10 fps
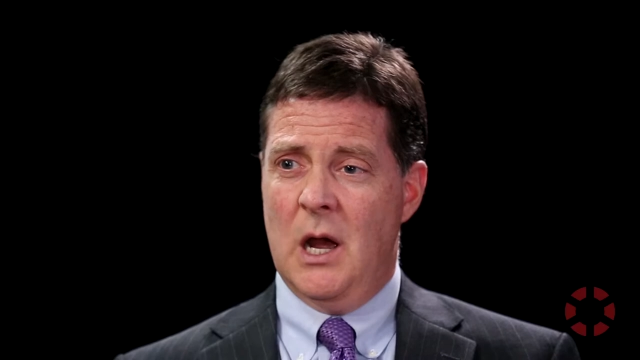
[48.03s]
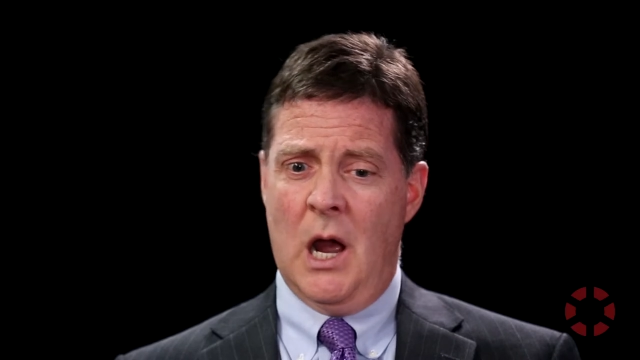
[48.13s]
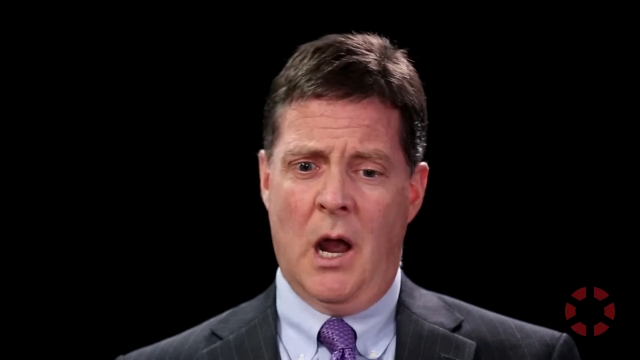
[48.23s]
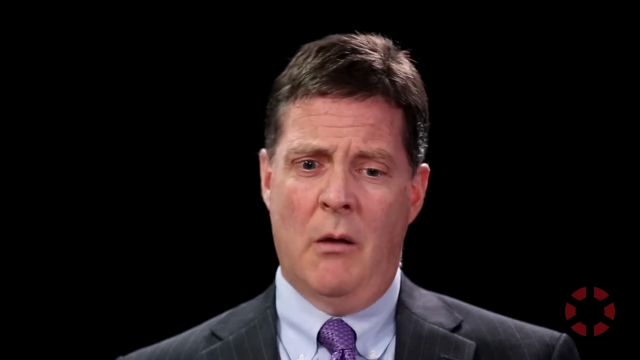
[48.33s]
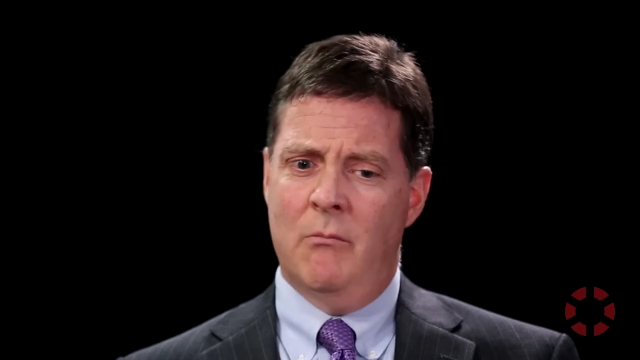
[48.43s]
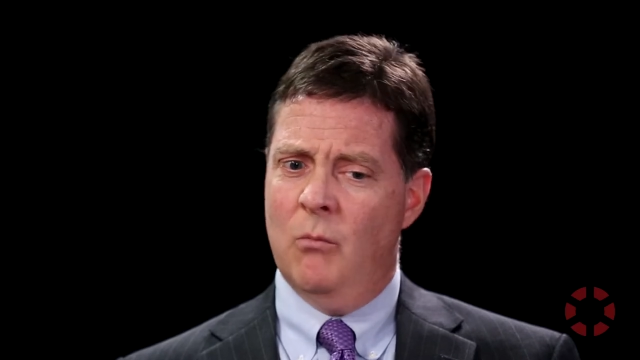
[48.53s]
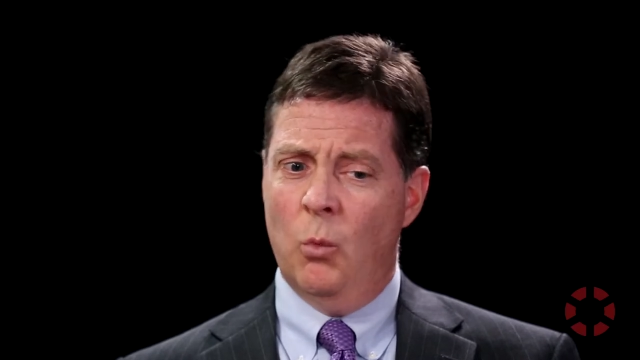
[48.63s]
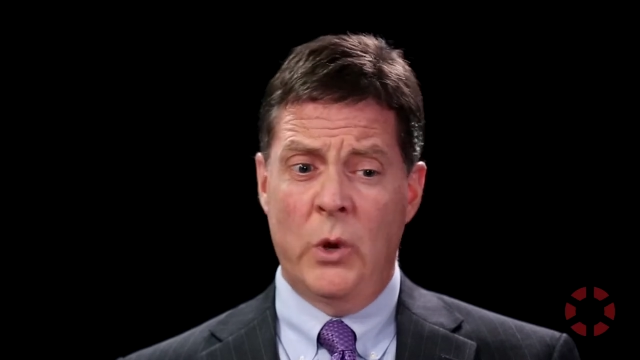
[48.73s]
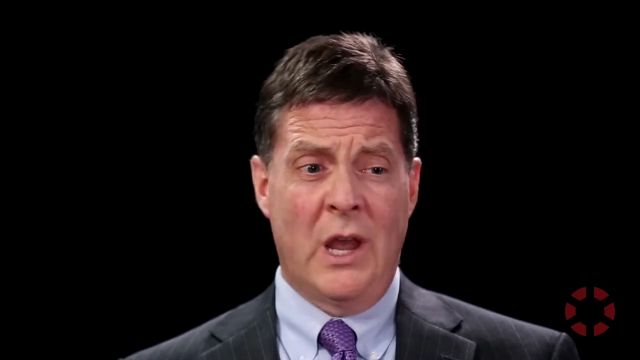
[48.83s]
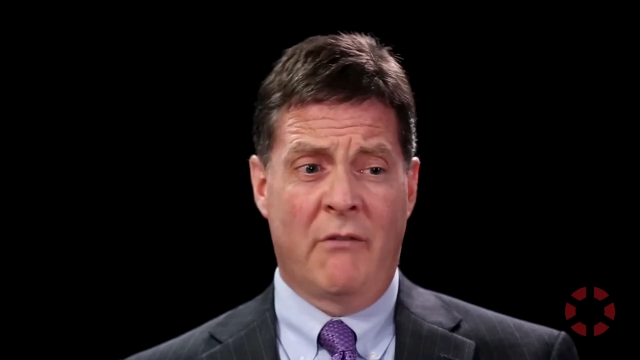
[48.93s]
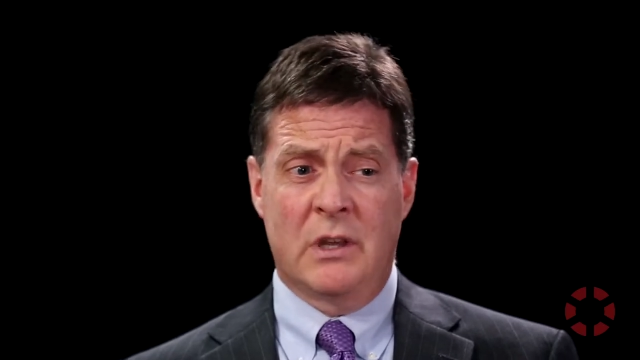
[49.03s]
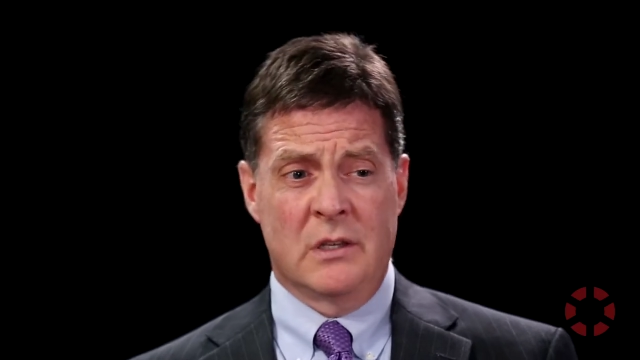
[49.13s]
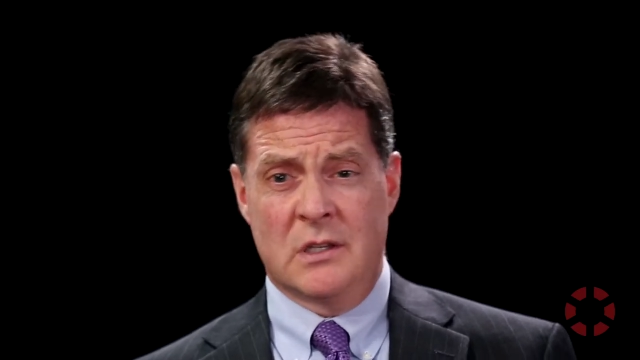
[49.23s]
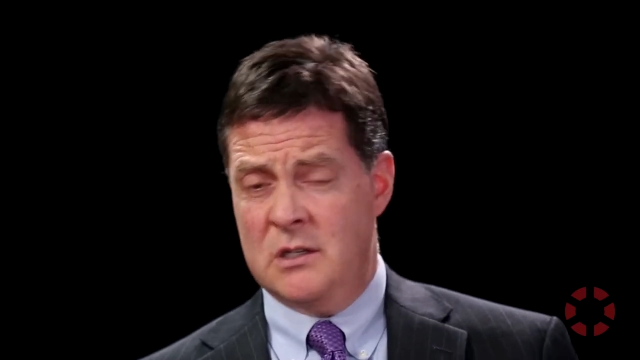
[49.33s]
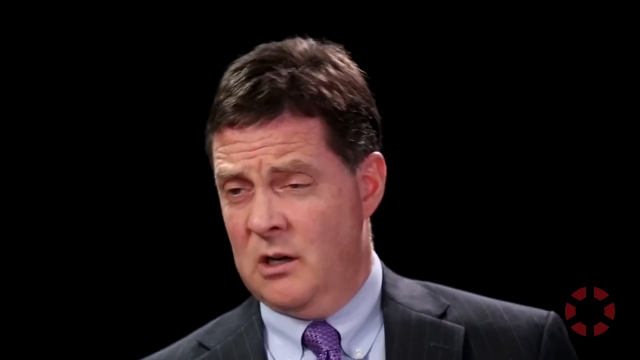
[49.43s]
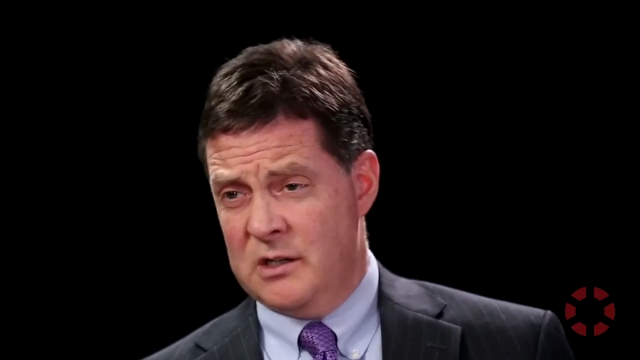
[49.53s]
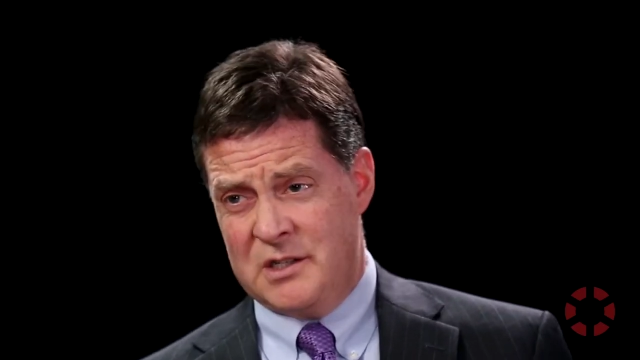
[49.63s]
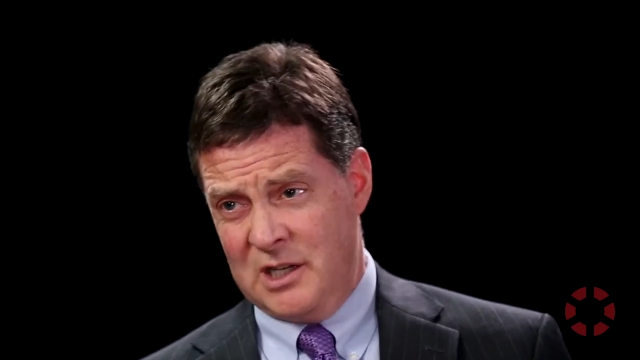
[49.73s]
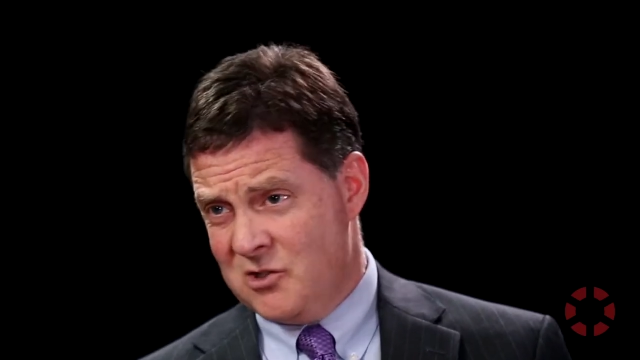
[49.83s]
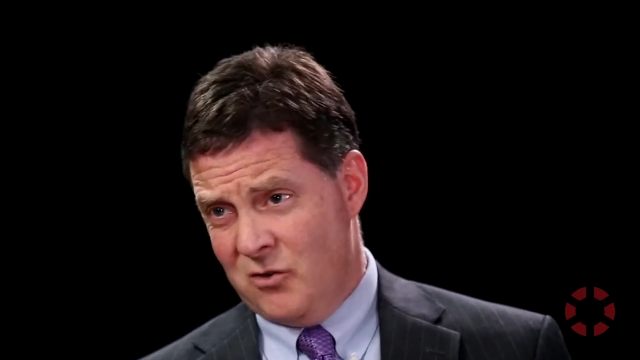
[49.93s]
Um, we have kids as young
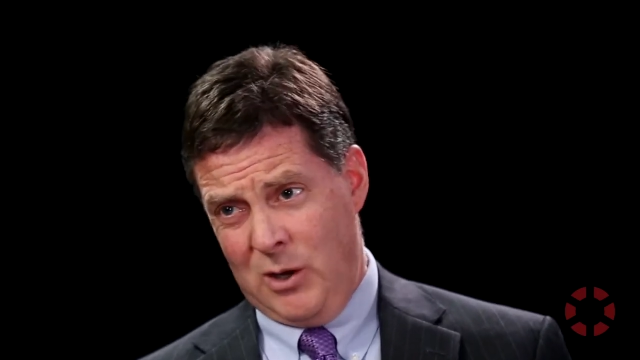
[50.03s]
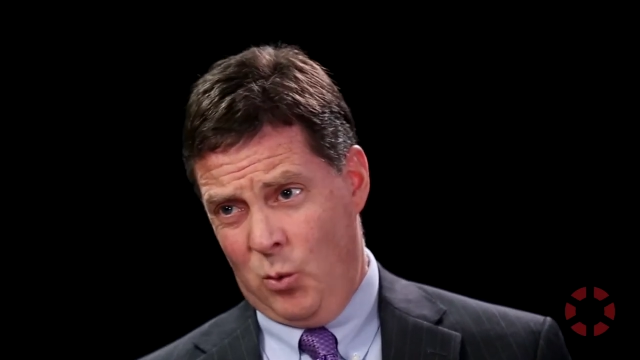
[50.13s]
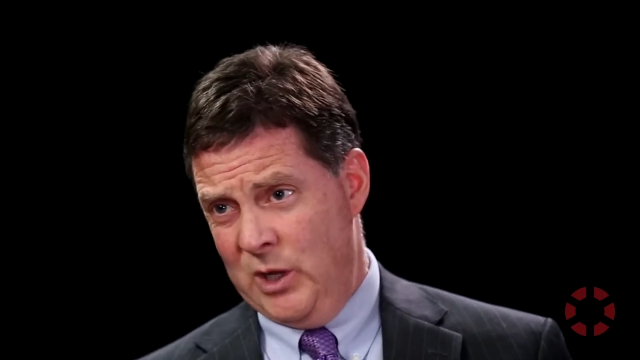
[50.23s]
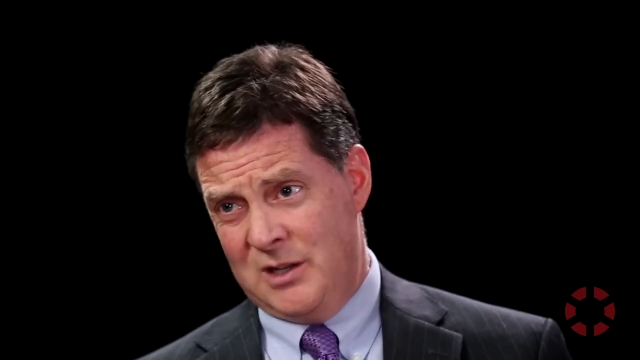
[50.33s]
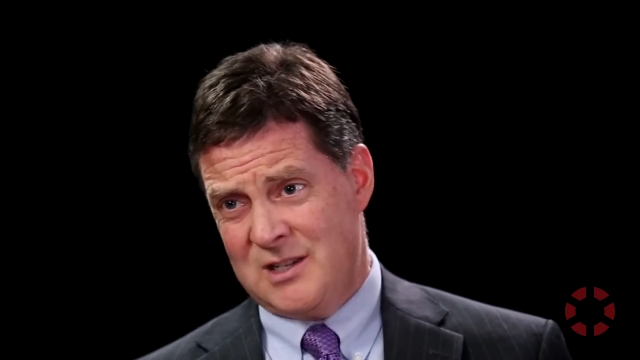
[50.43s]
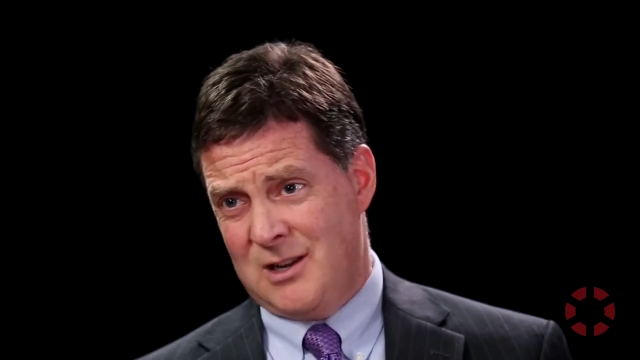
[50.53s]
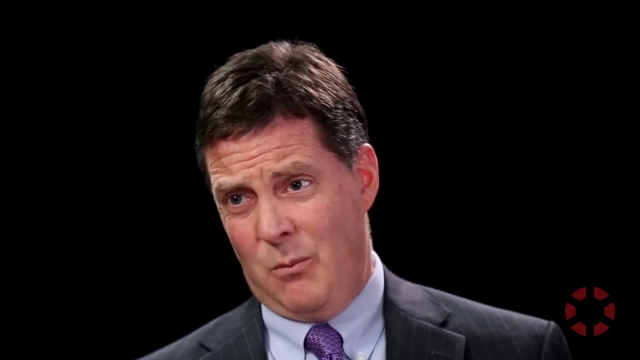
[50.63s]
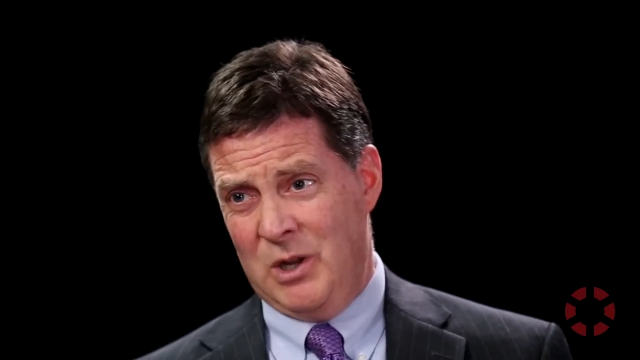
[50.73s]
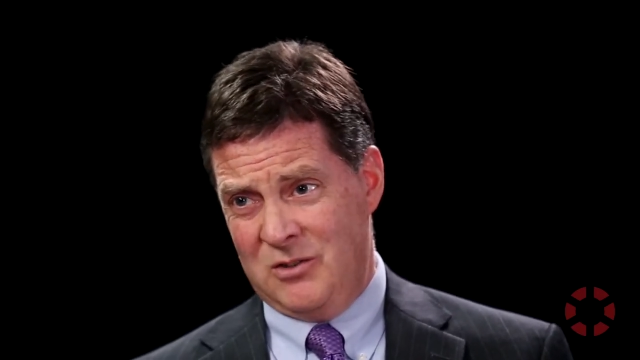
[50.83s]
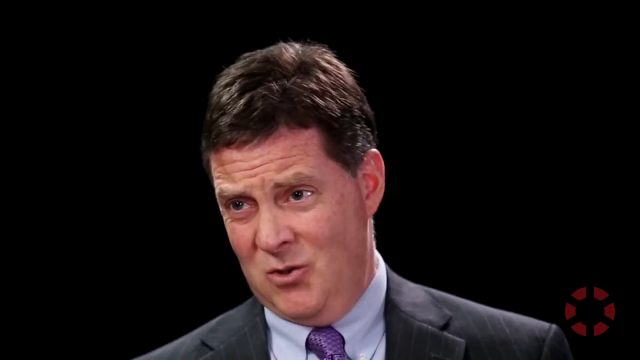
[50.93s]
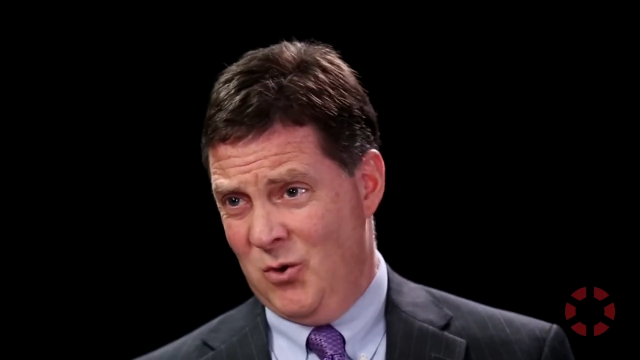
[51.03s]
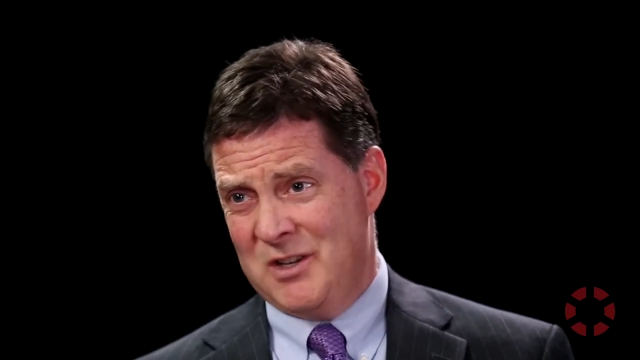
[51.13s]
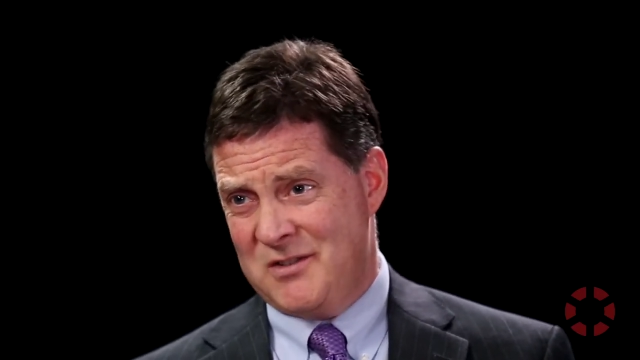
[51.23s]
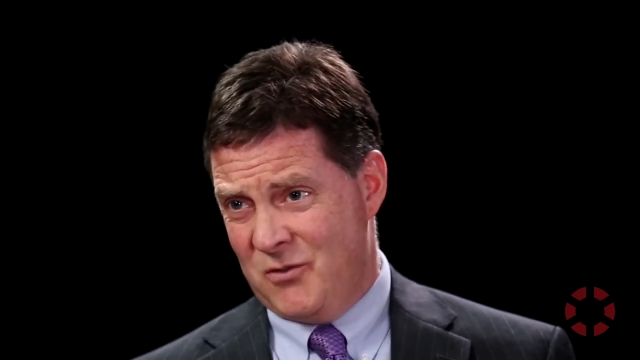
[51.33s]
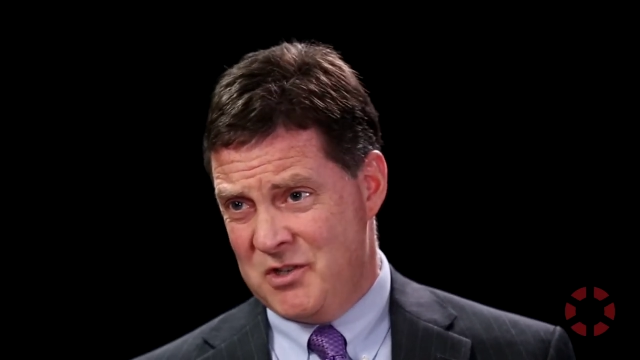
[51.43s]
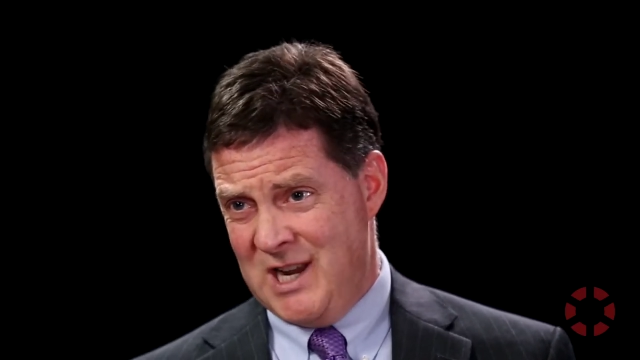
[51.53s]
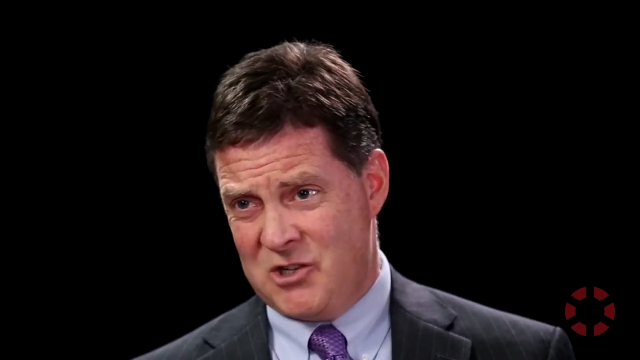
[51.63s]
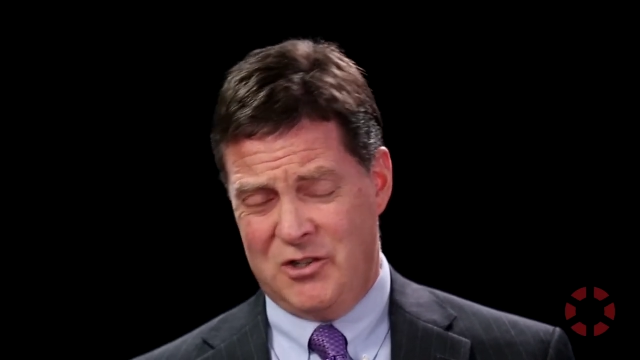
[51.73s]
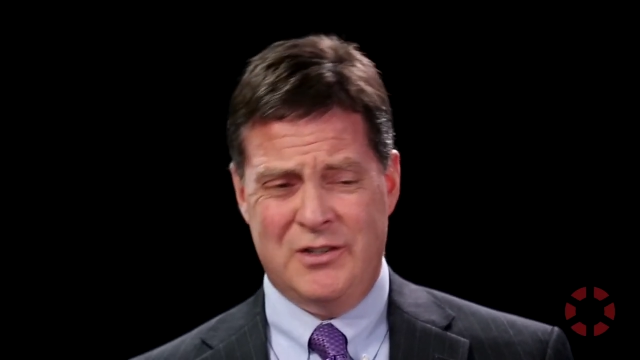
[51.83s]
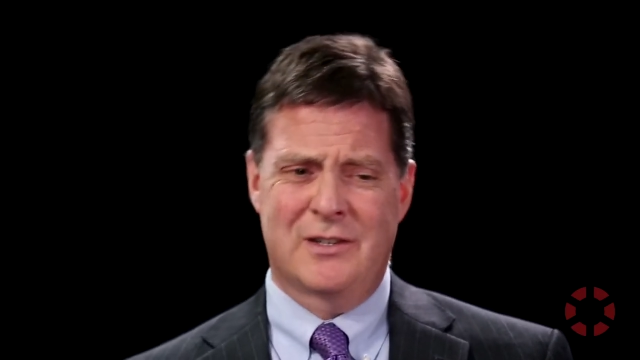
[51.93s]
as six or eight weeks coming to us for
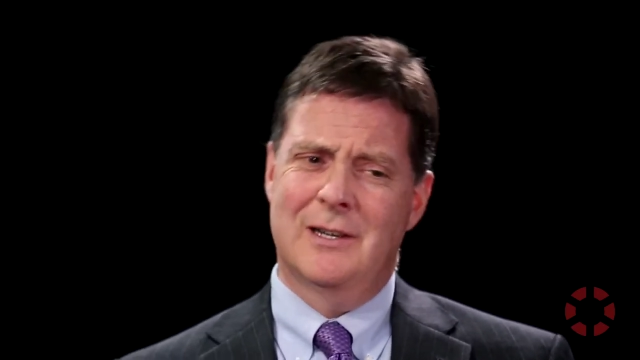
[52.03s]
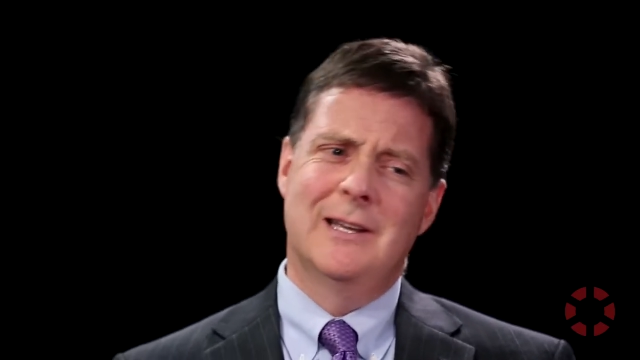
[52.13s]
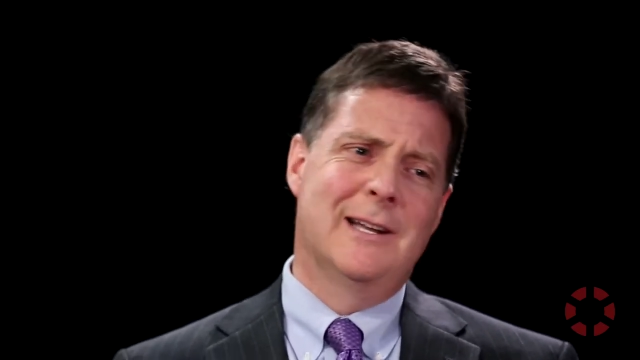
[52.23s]
sessions.